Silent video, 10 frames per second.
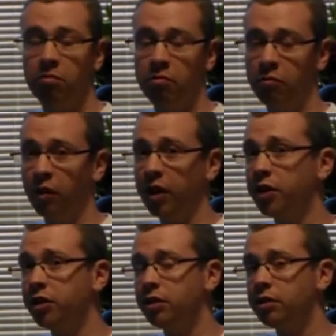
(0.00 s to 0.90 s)

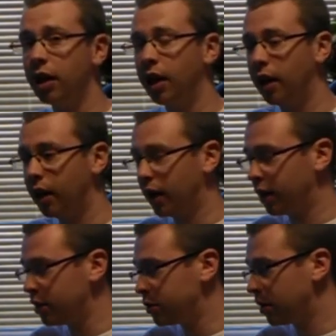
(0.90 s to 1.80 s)
finished and
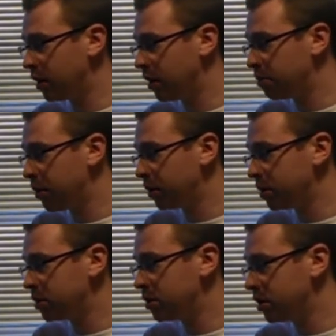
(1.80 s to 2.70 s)
into a
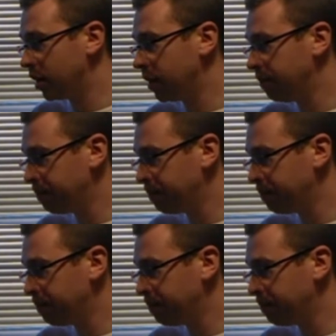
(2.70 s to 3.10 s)
polished state.